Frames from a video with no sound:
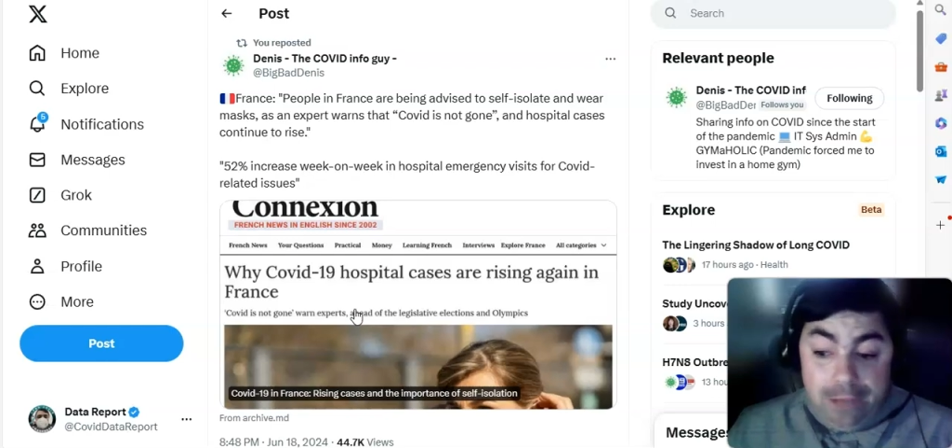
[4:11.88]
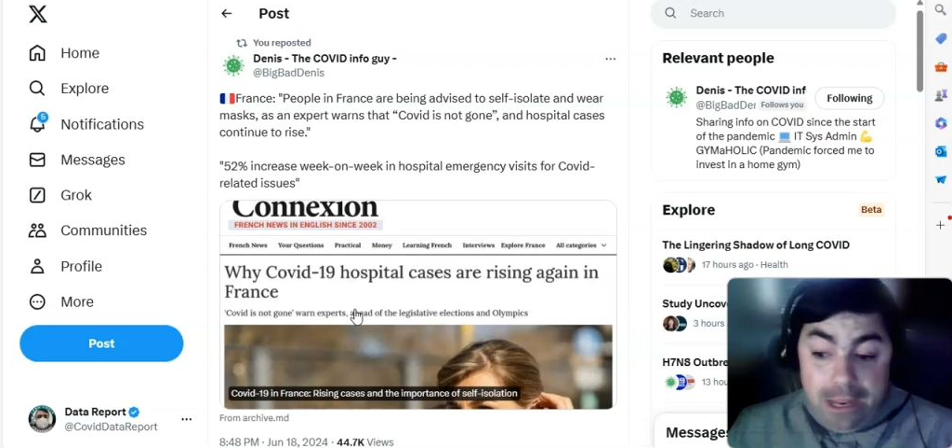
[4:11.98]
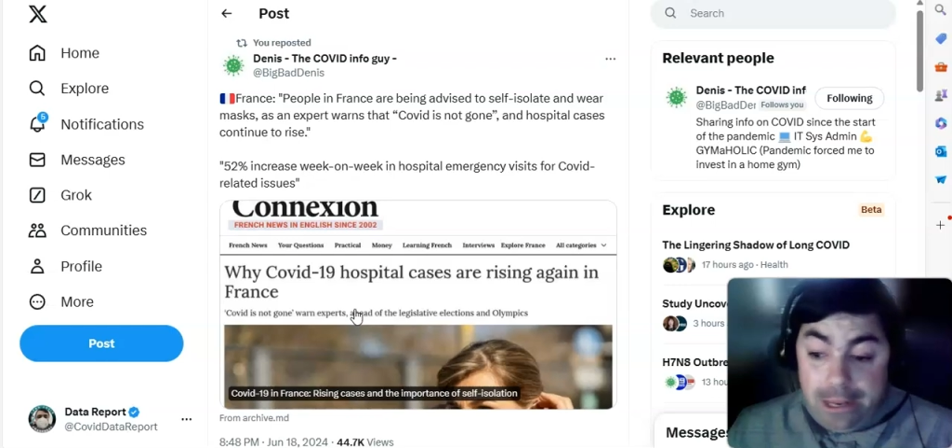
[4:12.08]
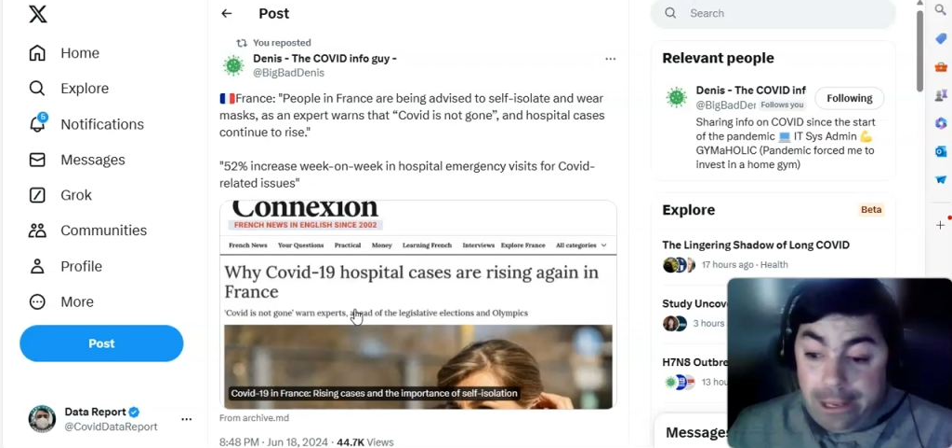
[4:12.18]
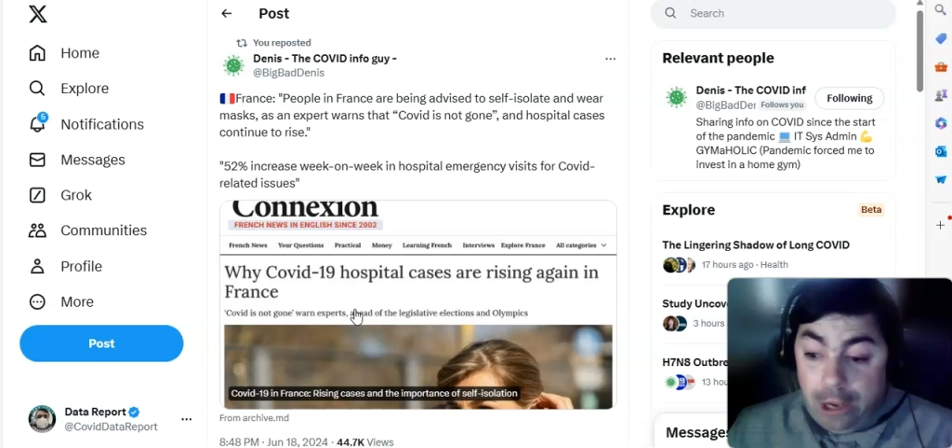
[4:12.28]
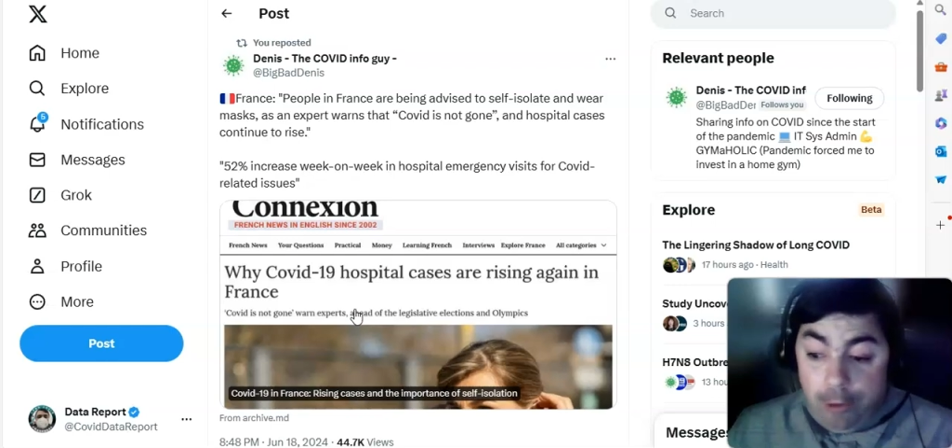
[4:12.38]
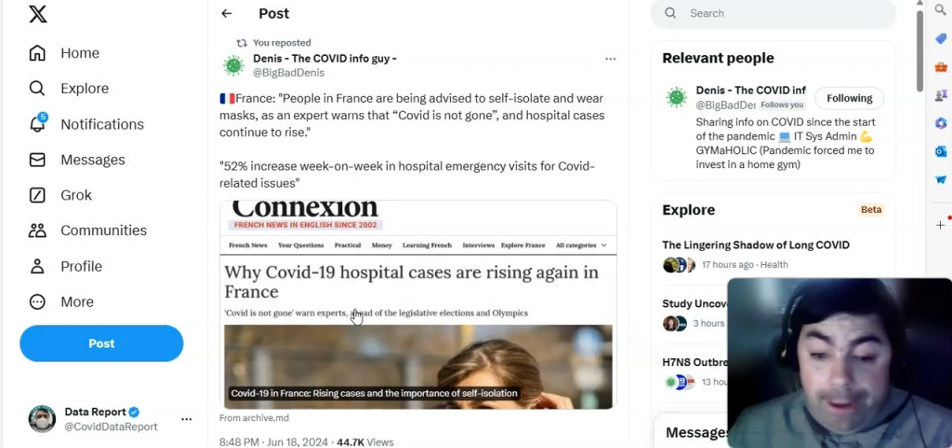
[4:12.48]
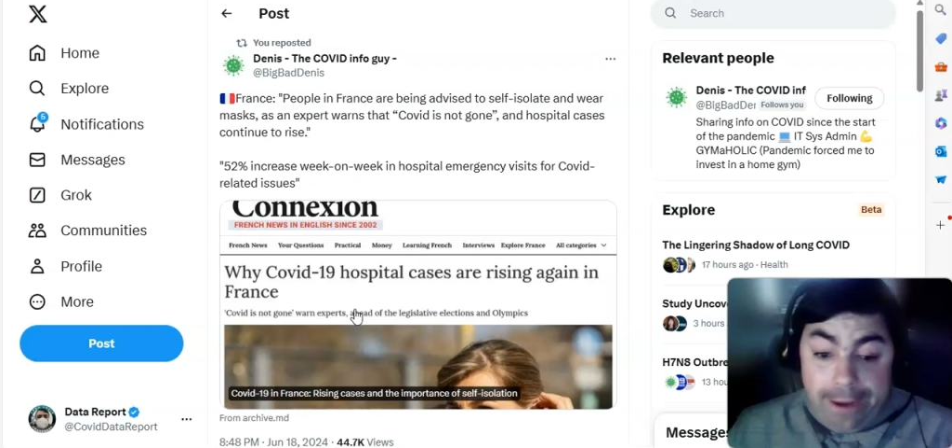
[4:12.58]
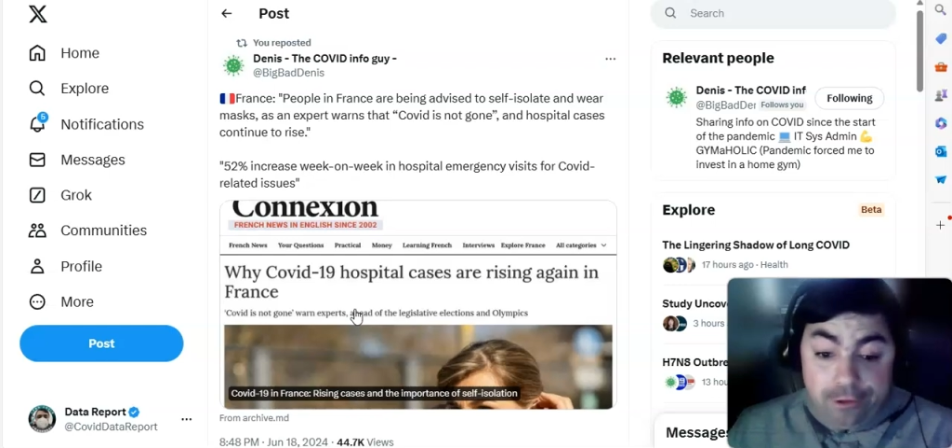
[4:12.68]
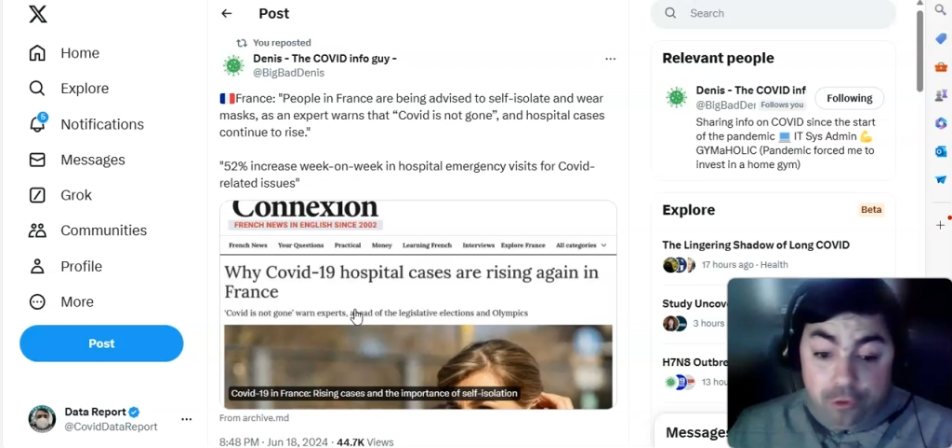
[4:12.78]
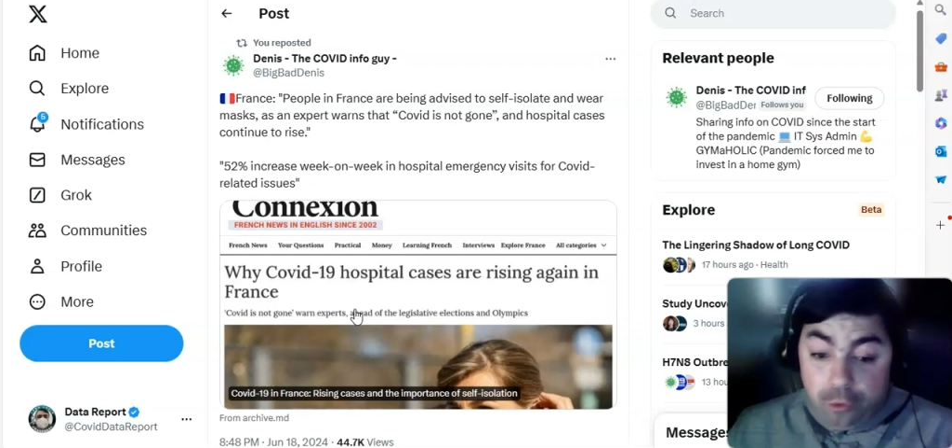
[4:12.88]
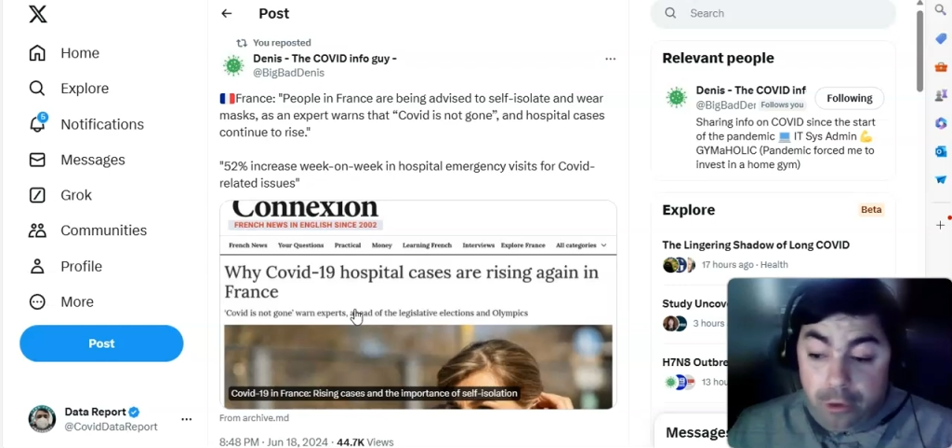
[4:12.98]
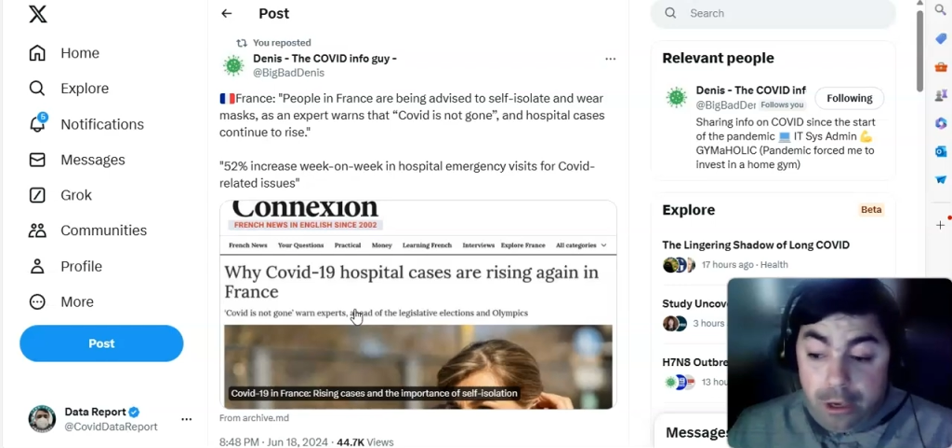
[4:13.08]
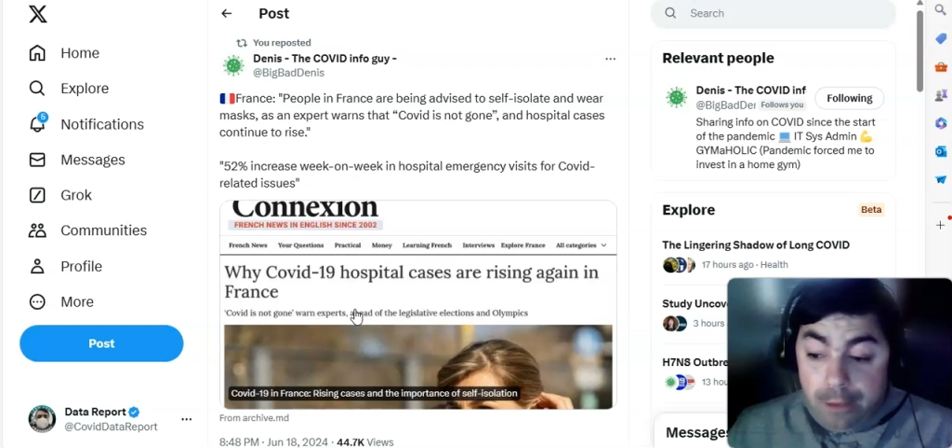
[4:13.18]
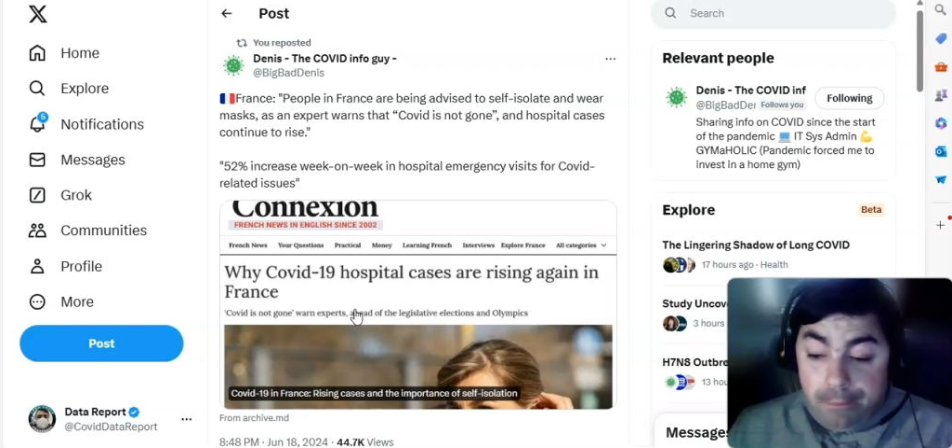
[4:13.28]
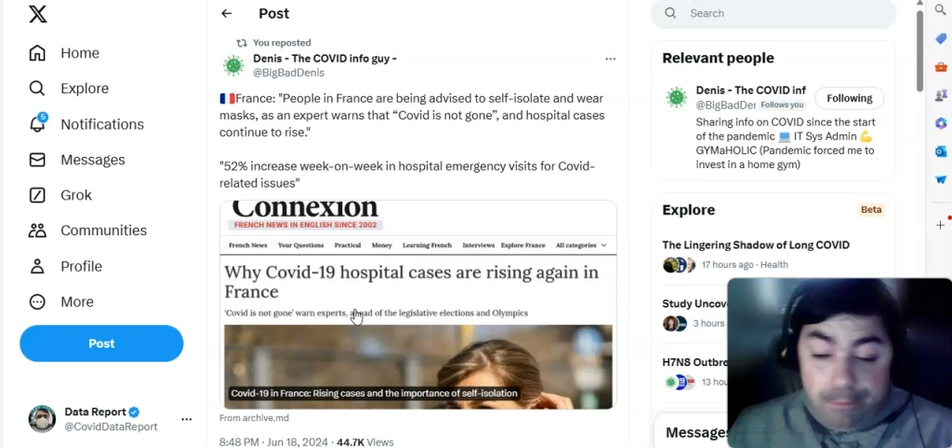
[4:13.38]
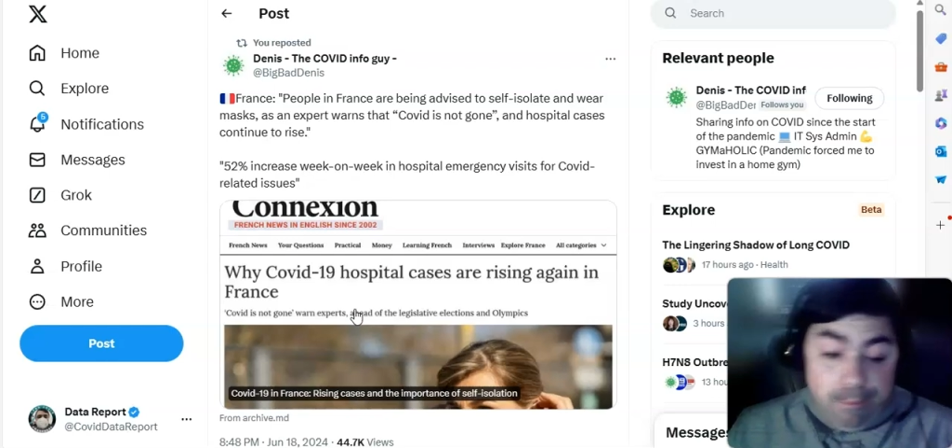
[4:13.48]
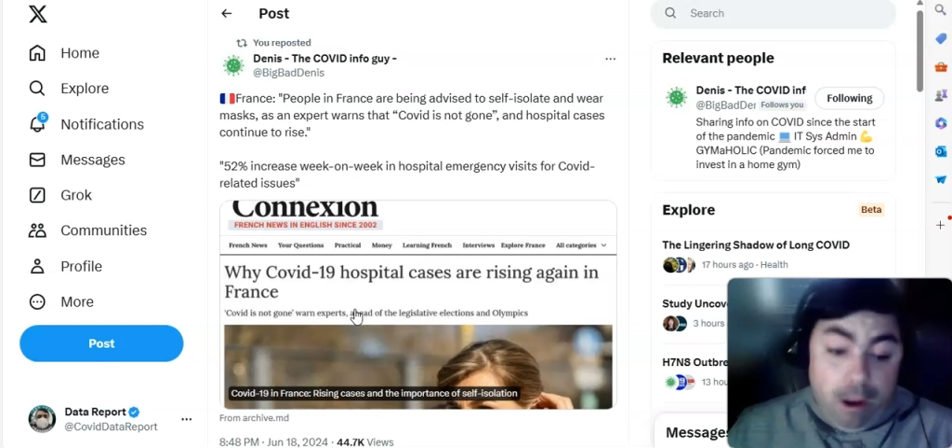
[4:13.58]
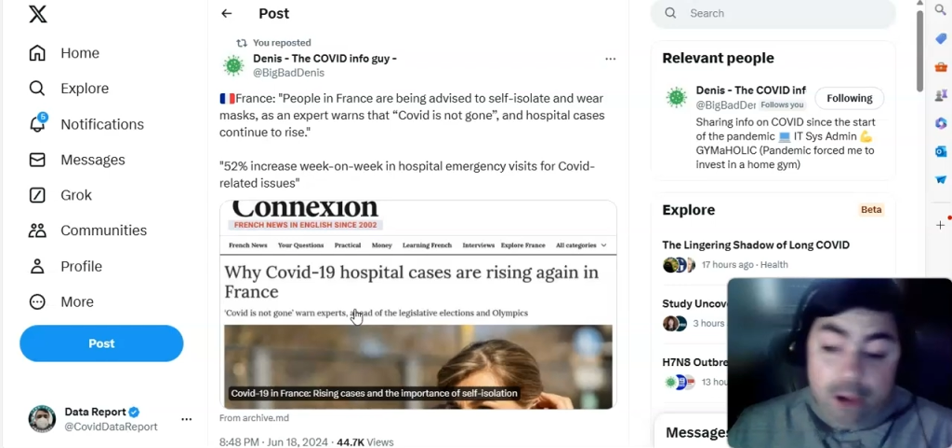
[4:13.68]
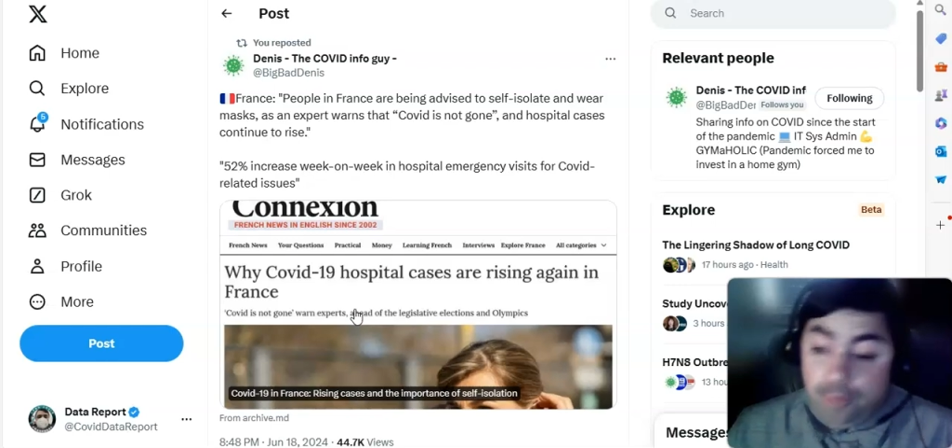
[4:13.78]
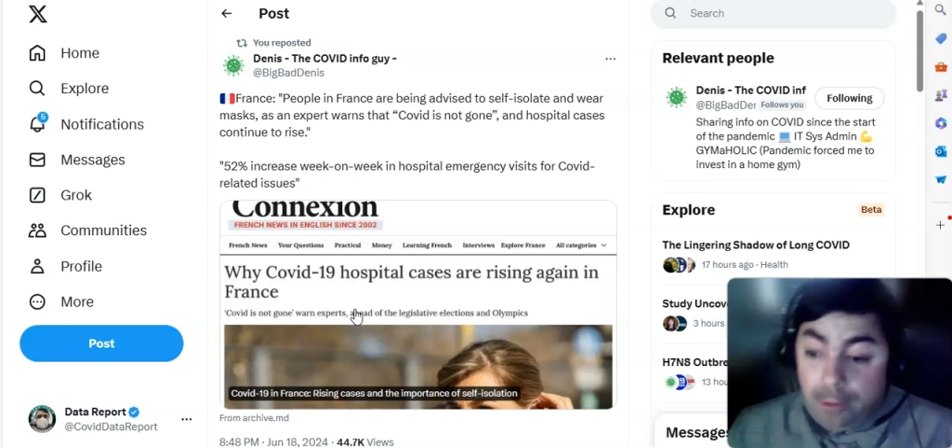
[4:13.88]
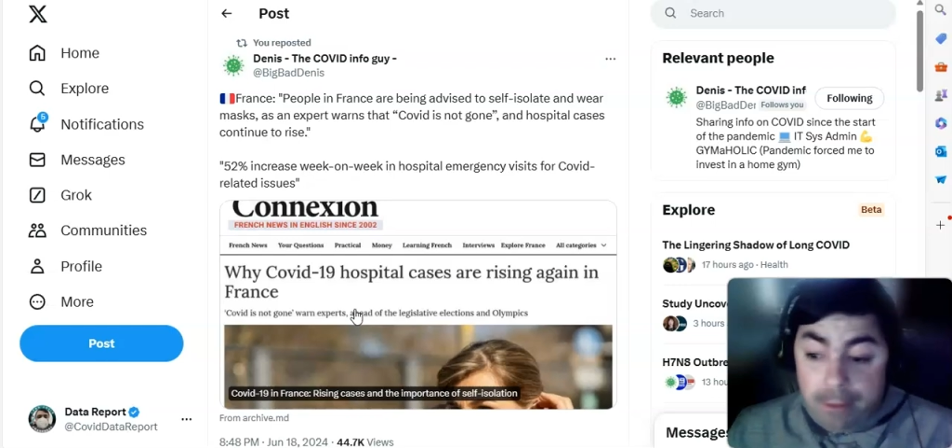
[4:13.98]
it can go back to possibly